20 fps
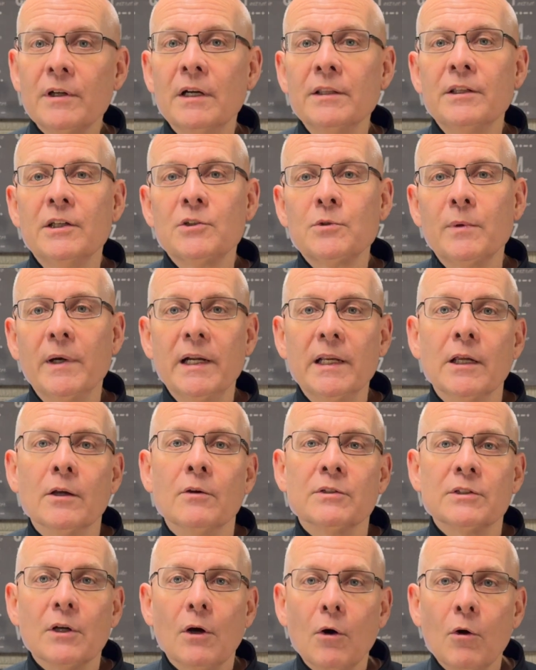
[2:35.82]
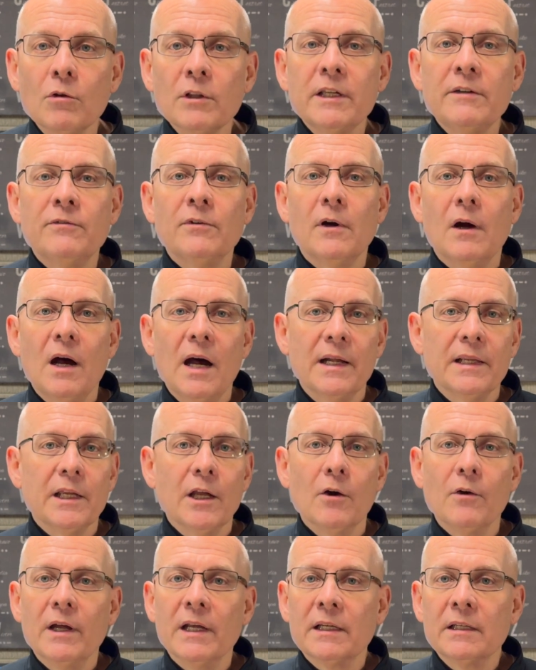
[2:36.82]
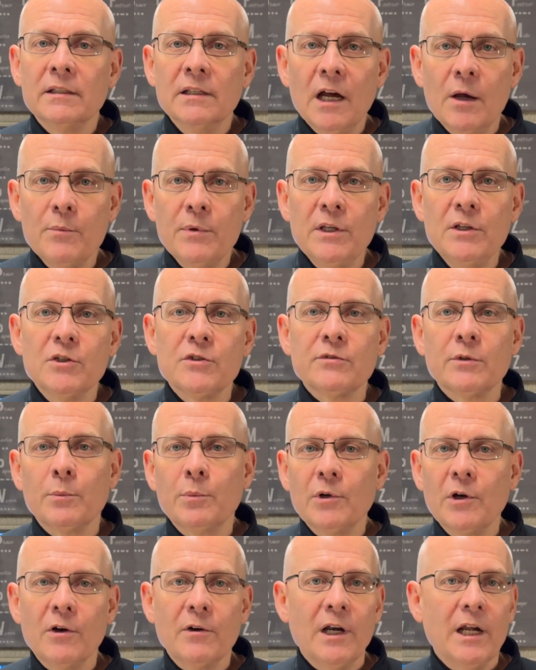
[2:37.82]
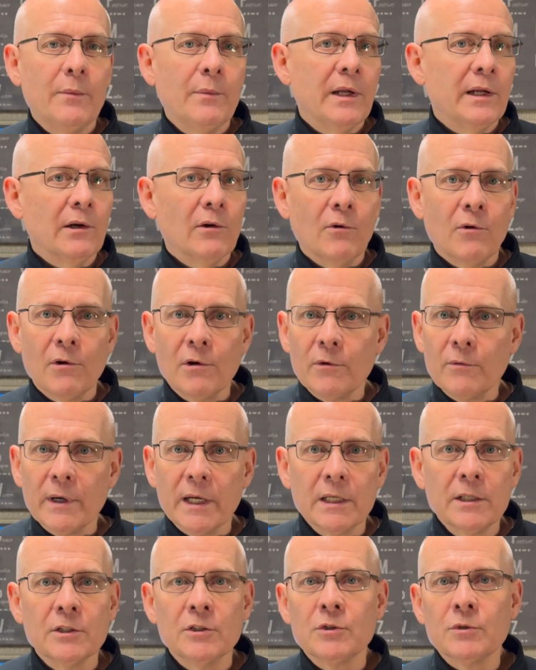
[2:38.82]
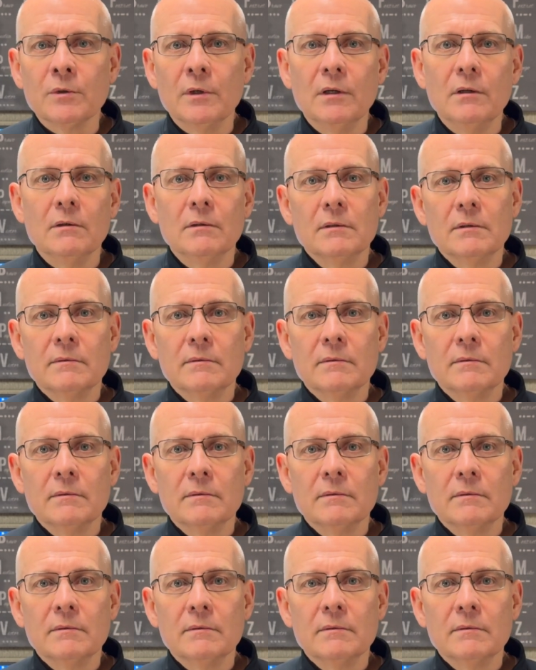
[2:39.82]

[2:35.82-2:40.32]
on this radio is only for audio and cannot be used for programming or rig control.